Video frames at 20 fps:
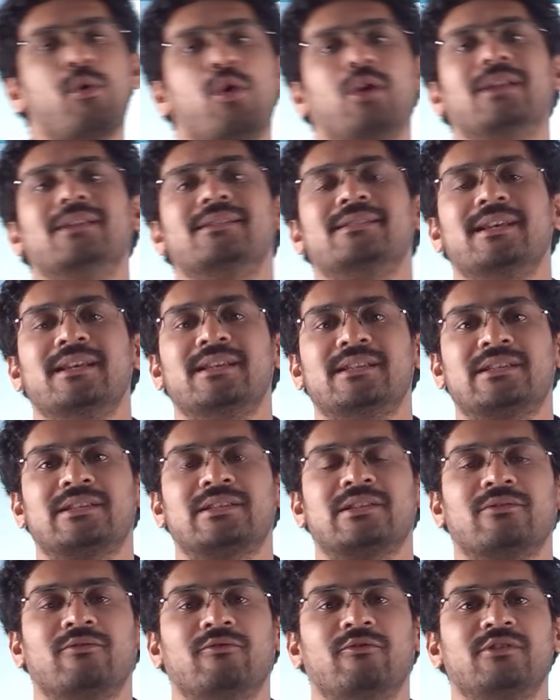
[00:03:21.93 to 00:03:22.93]

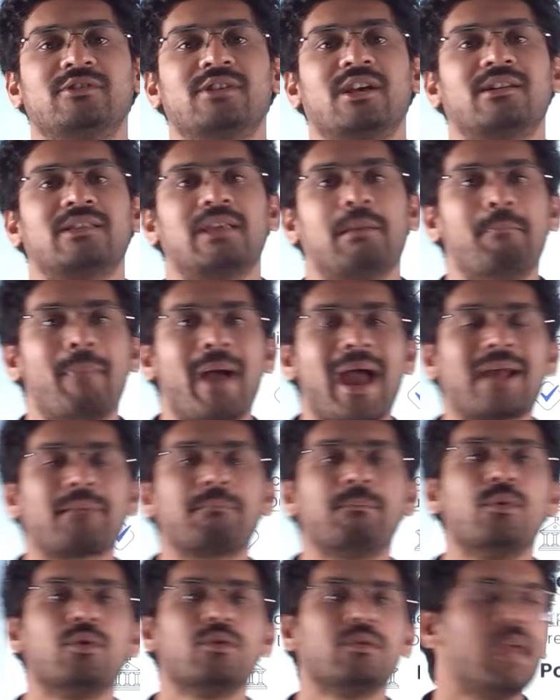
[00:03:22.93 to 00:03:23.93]
policies, which are the
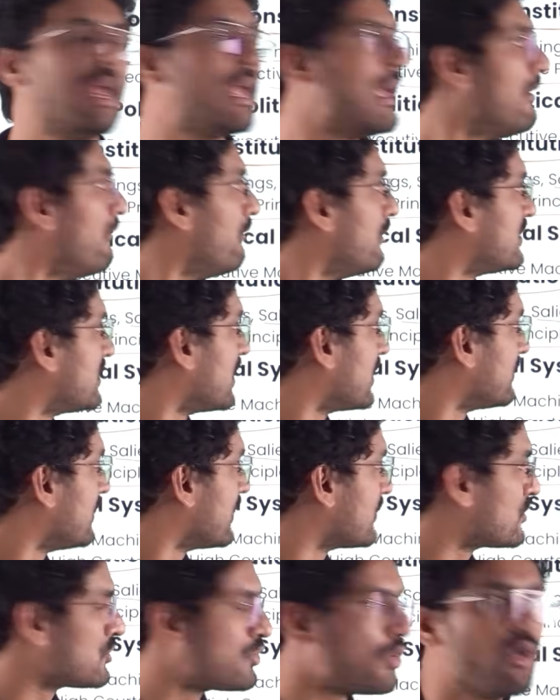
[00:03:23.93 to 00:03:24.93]
backbone, which are the
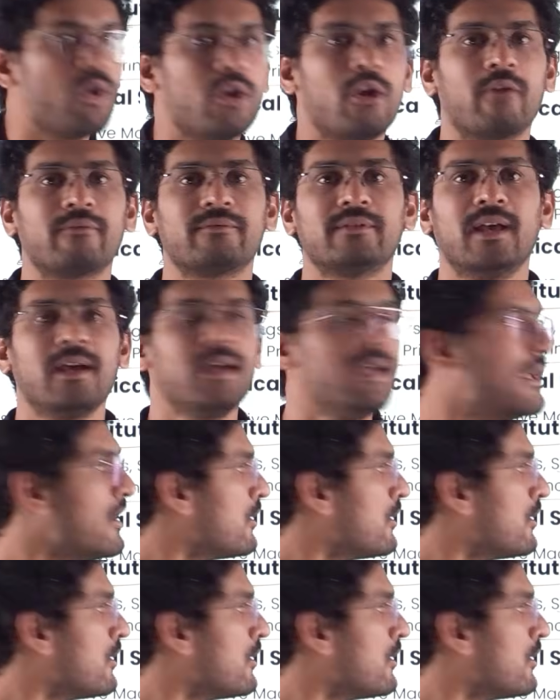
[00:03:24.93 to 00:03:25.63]
soul of the